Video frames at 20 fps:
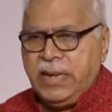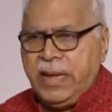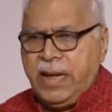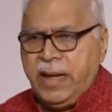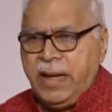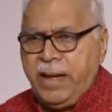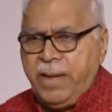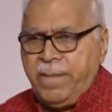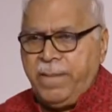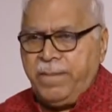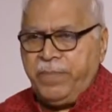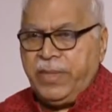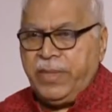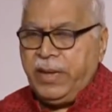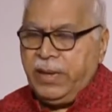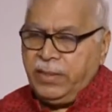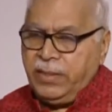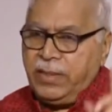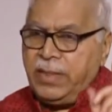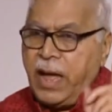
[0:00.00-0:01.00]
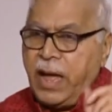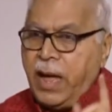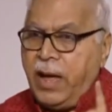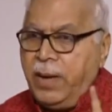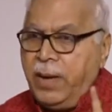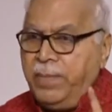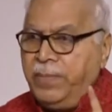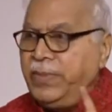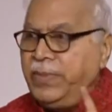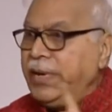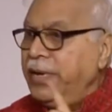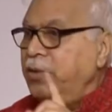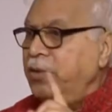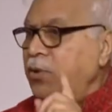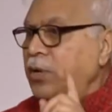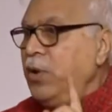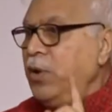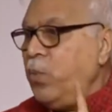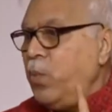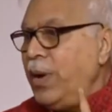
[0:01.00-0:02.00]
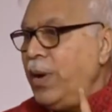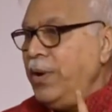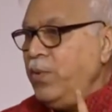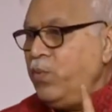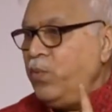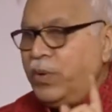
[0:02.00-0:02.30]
Uh, Islam, there is only one